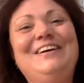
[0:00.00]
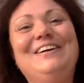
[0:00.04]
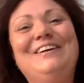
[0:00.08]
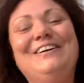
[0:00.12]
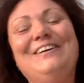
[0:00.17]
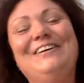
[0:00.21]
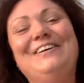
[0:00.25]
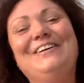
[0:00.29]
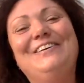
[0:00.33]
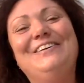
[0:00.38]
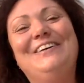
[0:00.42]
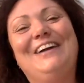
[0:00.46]

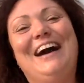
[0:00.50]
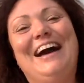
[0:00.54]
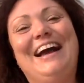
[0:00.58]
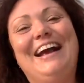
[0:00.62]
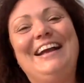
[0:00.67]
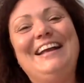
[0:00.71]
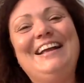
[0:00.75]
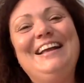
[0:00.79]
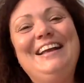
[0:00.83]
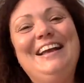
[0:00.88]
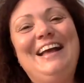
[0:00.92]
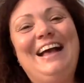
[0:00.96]
All
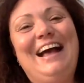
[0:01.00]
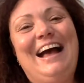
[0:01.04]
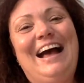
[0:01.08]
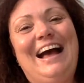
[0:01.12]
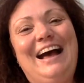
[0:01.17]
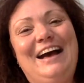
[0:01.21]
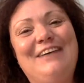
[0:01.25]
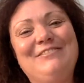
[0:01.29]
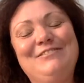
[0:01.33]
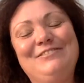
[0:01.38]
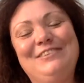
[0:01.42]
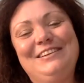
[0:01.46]
right,
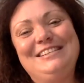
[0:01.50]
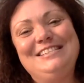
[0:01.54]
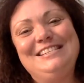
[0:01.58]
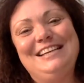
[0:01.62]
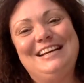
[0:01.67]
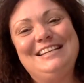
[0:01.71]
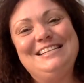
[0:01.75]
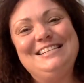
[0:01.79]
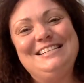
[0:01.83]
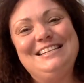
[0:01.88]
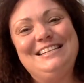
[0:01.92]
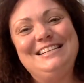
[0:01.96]
have a
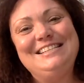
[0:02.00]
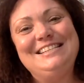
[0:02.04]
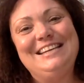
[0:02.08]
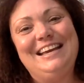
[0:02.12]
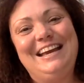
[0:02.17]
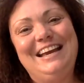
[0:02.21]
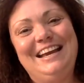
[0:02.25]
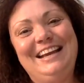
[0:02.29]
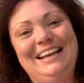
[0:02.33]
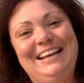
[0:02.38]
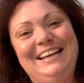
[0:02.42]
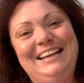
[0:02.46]
fantastic
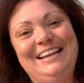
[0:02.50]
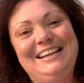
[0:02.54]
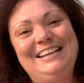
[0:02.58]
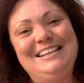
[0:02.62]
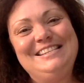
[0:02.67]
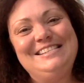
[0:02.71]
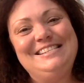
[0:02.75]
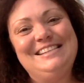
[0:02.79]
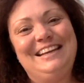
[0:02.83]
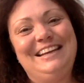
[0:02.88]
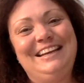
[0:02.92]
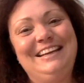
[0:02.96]
day, Year
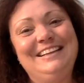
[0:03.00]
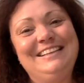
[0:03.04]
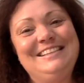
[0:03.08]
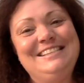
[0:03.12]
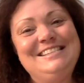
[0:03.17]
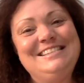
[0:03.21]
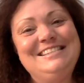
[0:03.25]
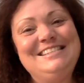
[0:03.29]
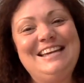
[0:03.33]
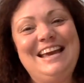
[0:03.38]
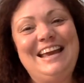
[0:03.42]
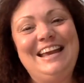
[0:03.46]
6.
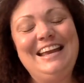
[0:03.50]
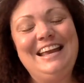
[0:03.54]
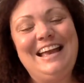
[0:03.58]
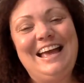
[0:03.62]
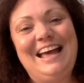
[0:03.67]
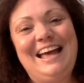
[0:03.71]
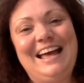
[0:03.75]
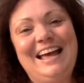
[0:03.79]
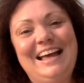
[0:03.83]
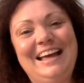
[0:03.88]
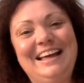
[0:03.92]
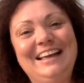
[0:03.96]
Take
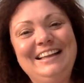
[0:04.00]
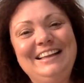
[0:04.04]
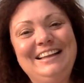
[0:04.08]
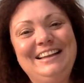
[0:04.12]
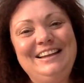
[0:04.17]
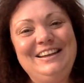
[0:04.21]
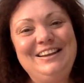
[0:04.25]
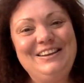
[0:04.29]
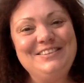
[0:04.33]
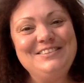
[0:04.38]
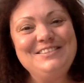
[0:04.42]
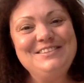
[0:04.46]
care,
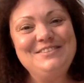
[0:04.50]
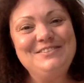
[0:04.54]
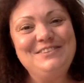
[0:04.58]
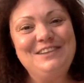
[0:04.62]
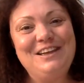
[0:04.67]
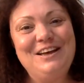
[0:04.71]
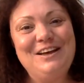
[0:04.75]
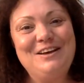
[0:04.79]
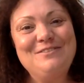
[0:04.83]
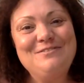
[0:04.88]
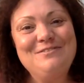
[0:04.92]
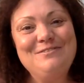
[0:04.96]
lots of
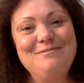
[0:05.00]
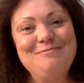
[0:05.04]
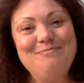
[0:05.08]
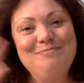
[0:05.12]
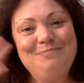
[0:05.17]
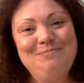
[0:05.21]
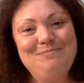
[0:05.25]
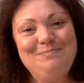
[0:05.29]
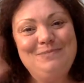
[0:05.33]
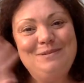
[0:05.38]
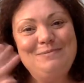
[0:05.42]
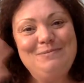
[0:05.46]
love,
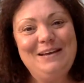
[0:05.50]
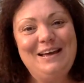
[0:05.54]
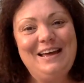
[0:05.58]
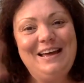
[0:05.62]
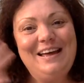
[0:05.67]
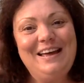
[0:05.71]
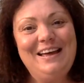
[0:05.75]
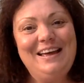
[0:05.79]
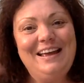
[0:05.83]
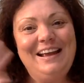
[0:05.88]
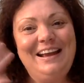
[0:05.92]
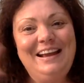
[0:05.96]
bye
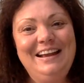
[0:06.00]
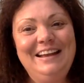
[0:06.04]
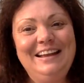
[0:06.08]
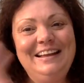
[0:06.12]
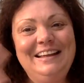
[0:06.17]
bye.